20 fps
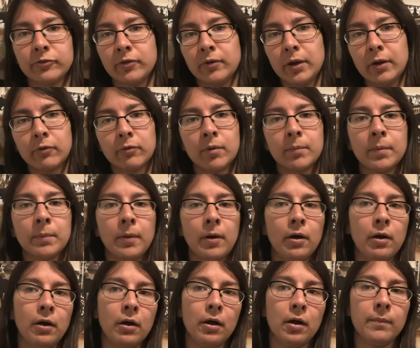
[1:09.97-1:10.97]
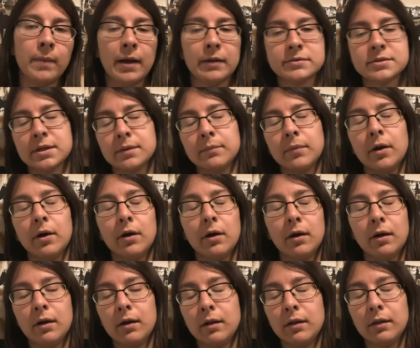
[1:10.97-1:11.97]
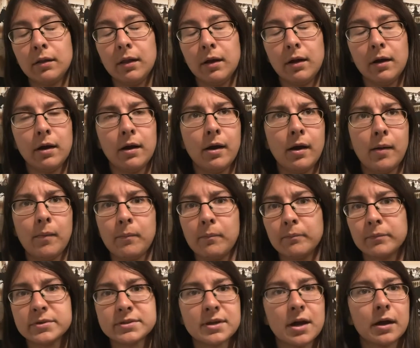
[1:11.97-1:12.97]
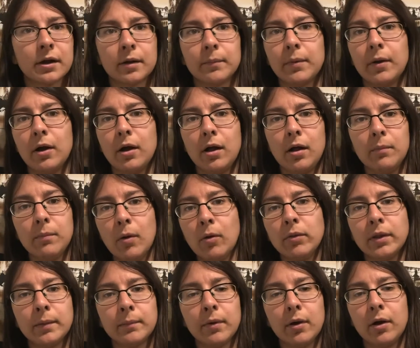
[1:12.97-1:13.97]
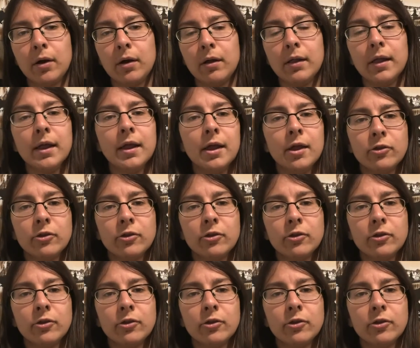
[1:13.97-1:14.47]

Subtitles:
so like a rubber ball, bouncing ball, soccer ball, bowling ball.